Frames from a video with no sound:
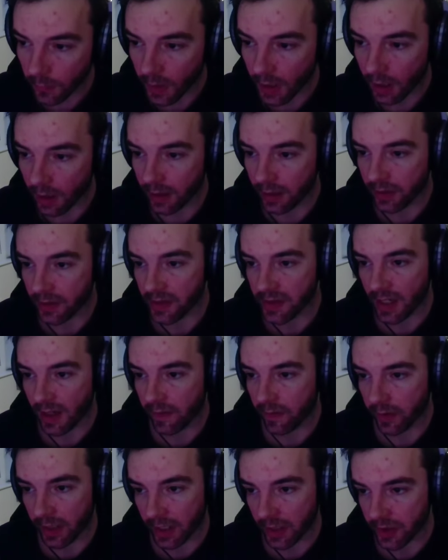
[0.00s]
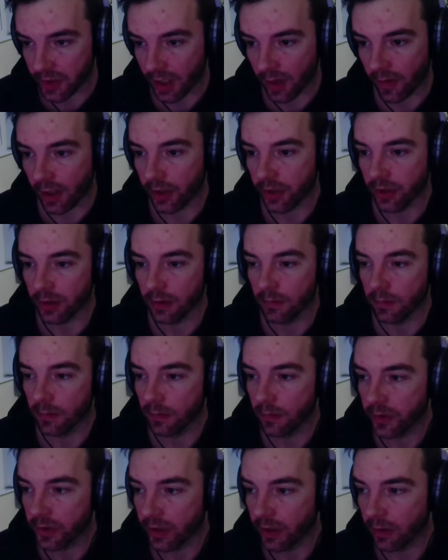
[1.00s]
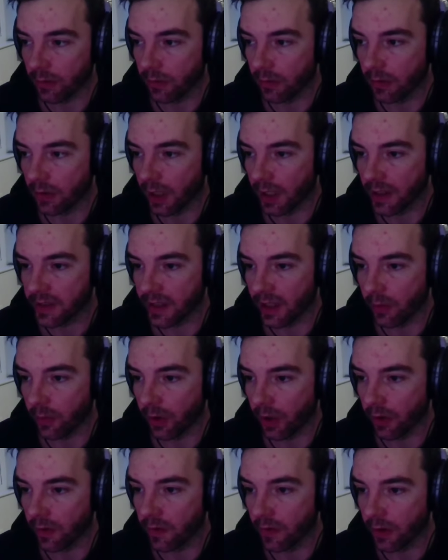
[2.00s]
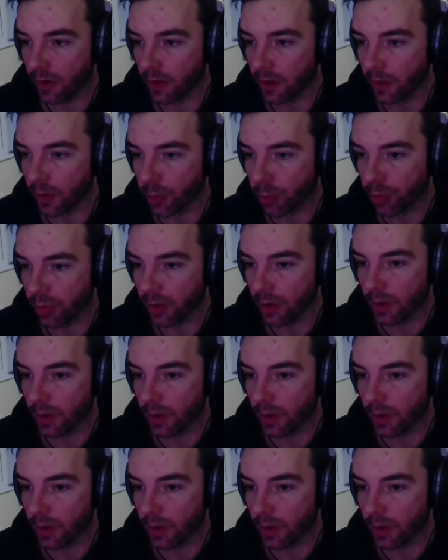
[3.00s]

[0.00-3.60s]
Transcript: it does that for each direction. So like I say, we go through the loop,